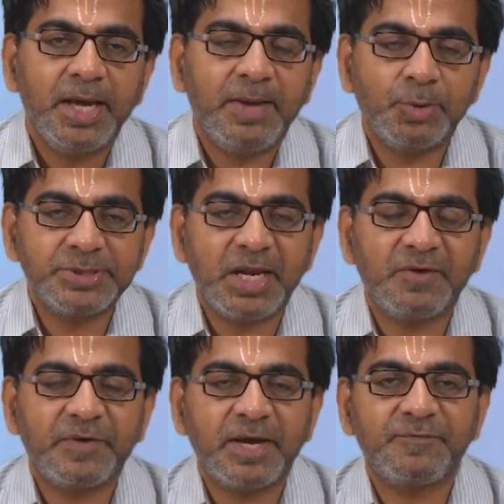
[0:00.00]

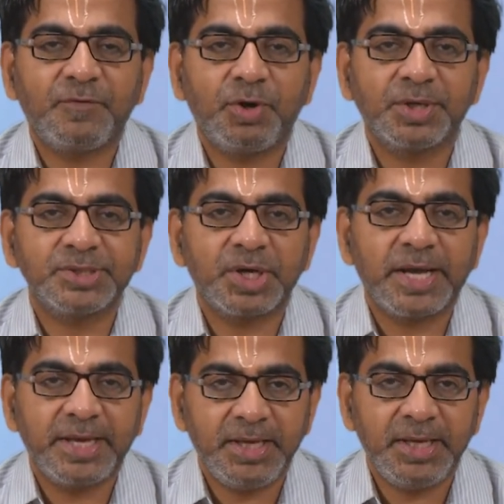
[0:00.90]
Mozilla Firefox or an
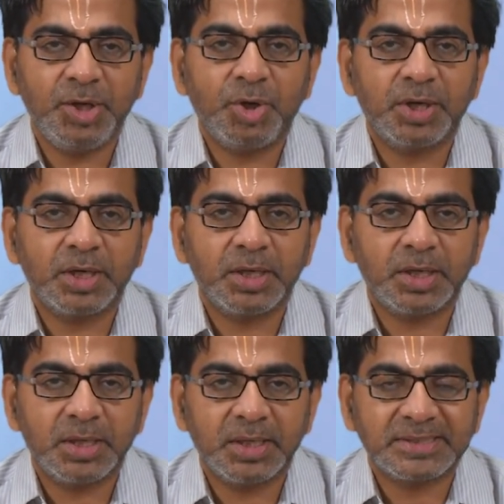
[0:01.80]
IE
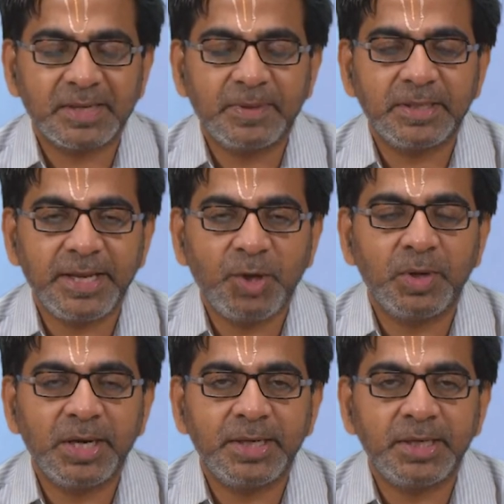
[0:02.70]
or some other
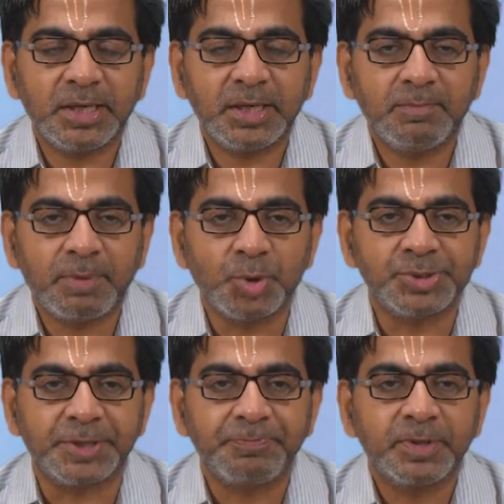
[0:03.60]
equivalent
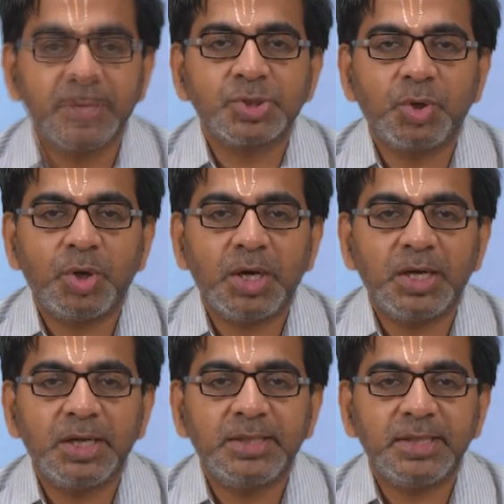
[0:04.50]
browser.
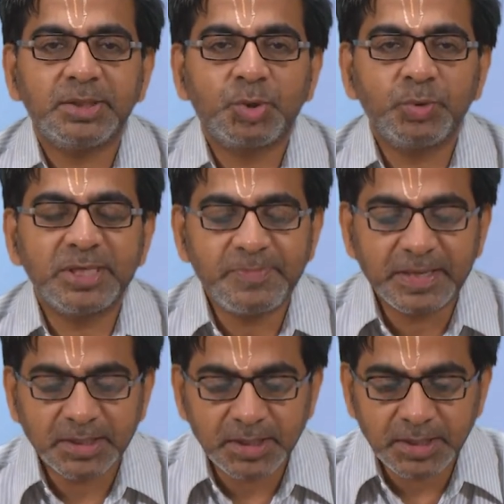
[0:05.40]
So, through this
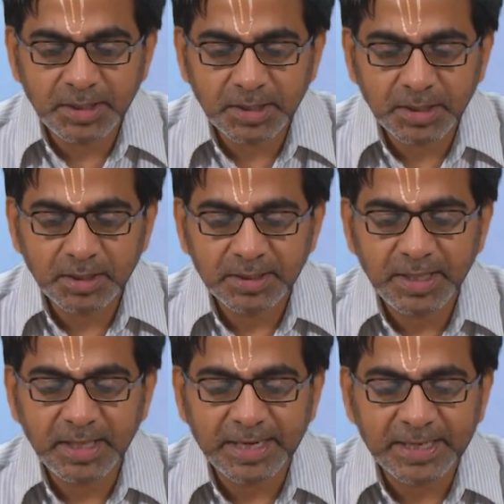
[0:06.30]
method
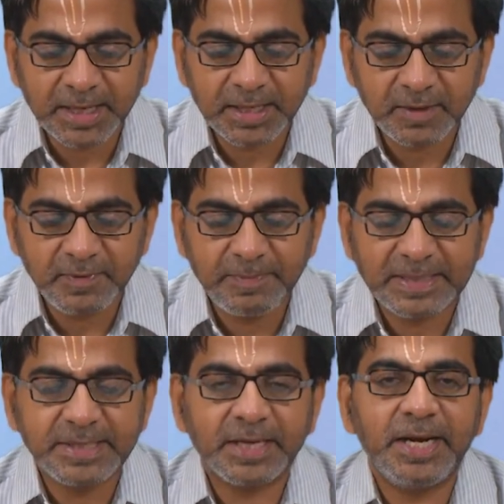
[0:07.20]
the attacker will
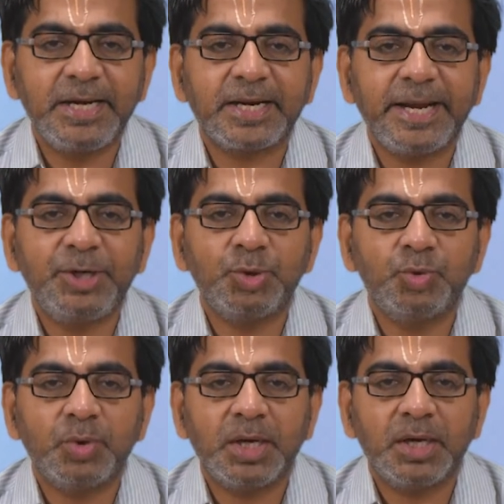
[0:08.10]
basically try
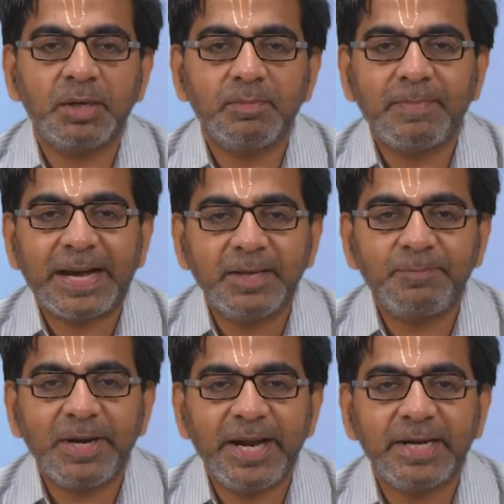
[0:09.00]
to
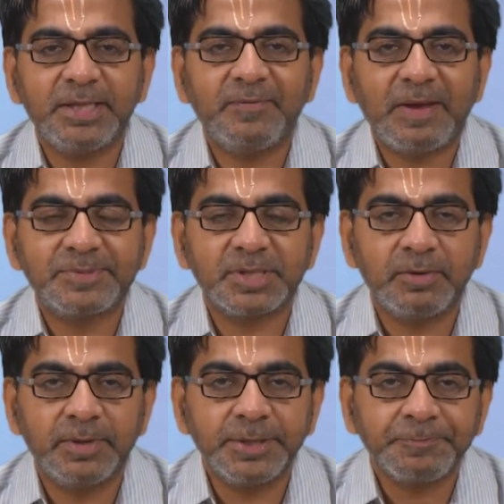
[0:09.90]
manipulate the web
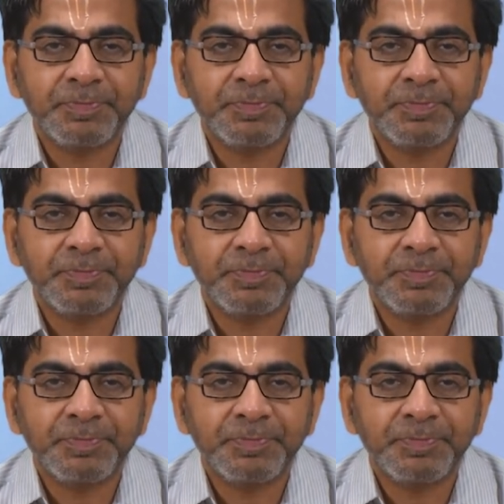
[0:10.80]
server